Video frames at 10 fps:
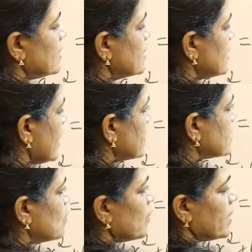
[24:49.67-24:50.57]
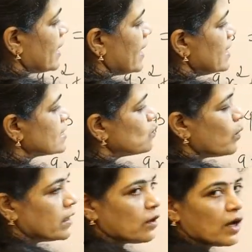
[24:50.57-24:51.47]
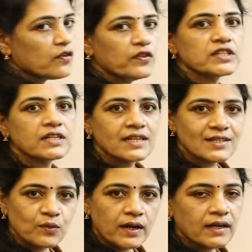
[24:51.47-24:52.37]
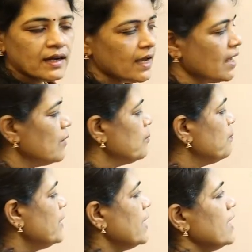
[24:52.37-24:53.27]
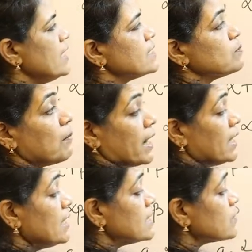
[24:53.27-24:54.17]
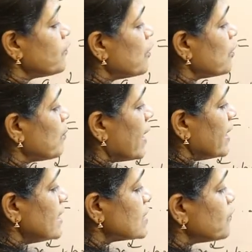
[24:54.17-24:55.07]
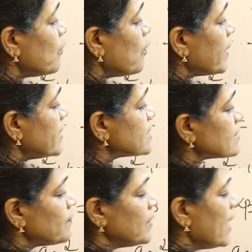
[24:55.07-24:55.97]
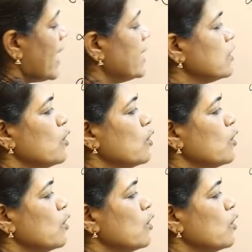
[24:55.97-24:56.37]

is x square, a is 1, coefficient is 1, b is minus 4, minus 4x, and